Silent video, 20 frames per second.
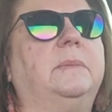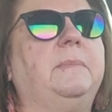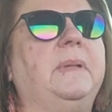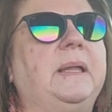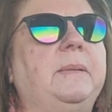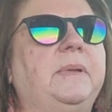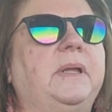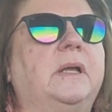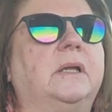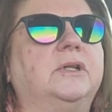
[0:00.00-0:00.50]

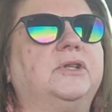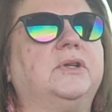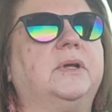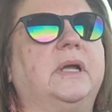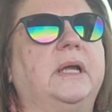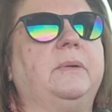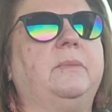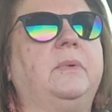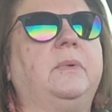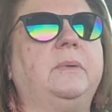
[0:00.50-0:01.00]
maybe I'll
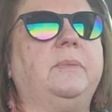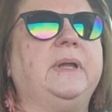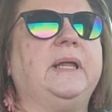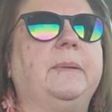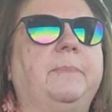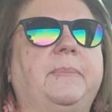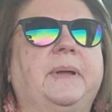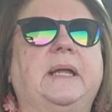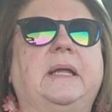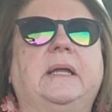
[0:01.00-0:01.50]
try. What did we
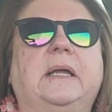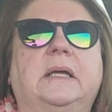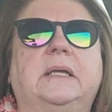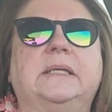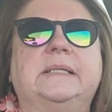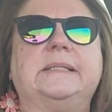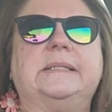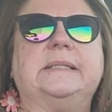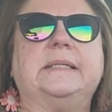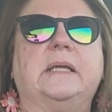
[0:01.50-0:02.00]
get by
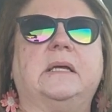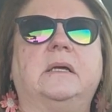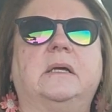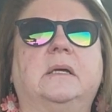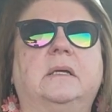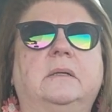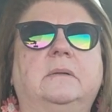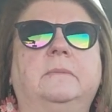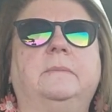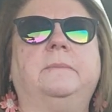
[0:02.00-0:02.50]
us?
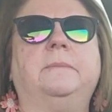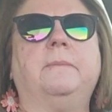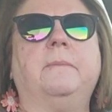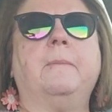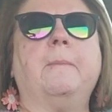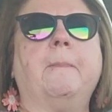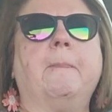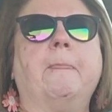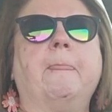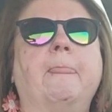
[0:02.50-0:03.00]

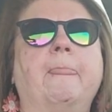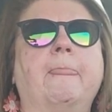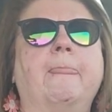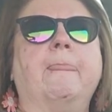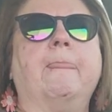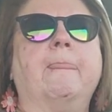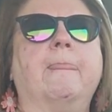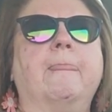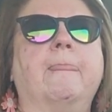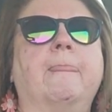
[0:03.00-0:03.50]

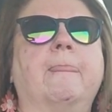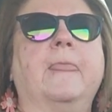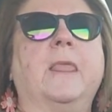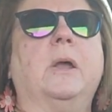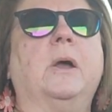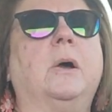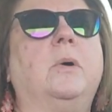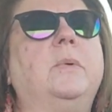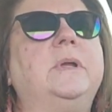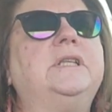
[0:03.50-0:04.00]

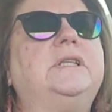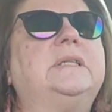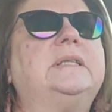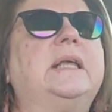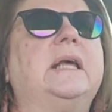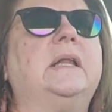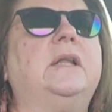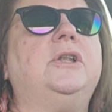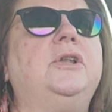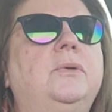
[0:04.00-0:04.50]
Um, oh, we
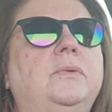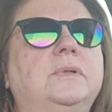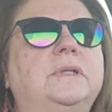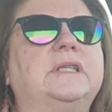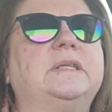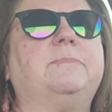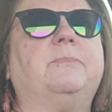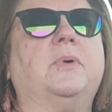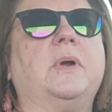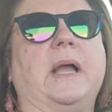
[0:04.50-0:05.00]
just got a new
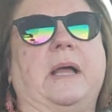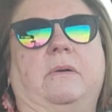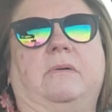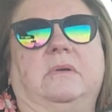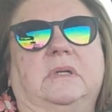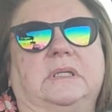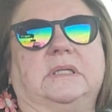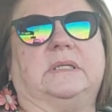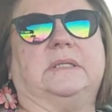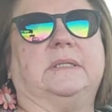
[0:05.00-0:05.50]

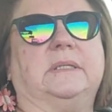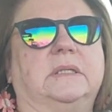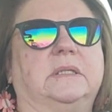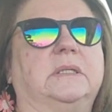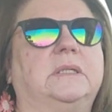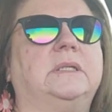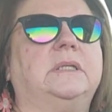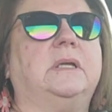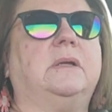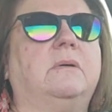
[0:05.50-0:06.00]
Sprouts.
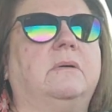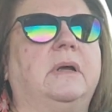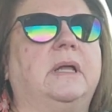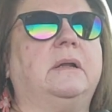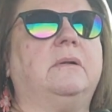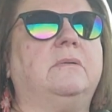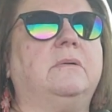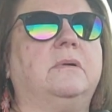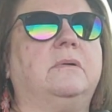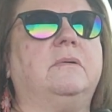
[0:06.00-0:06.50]
So I
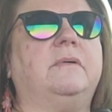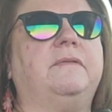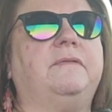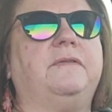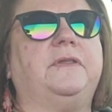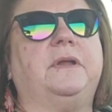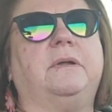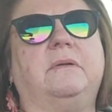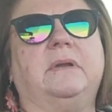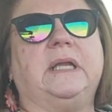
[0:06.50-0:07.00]
don't know
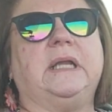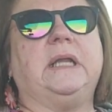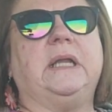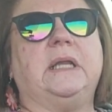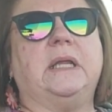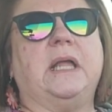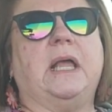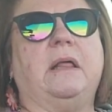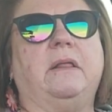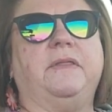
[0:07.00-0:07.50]
if they're any
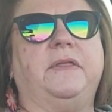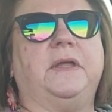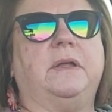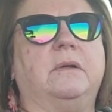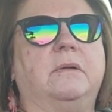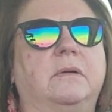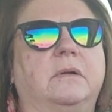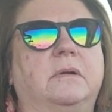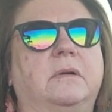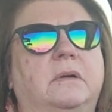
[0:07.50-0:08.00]

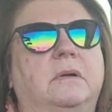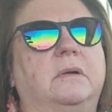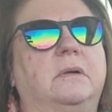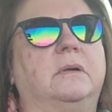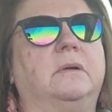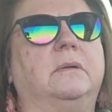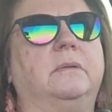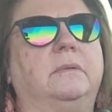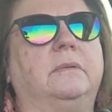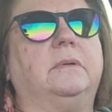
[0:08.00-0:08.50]
healthier
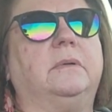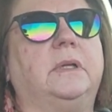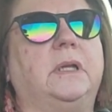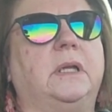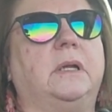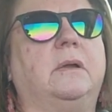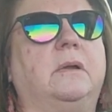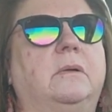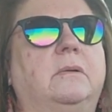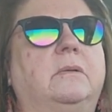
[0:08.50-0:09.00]
or,
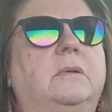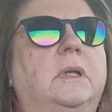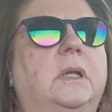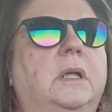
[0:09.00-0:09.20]
you know,